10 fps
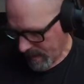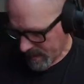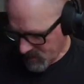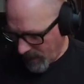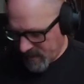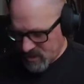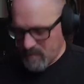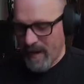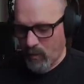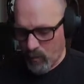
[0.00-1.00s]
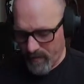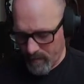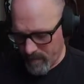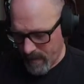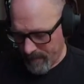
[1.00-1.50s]
so I can just make a
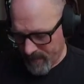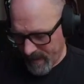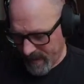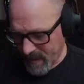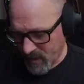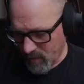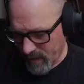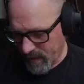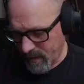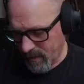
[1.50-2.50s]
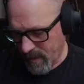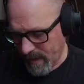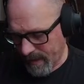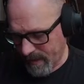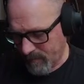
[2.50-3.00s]
rhythm, then I can go in here
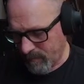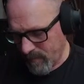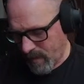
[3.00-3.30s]
and I can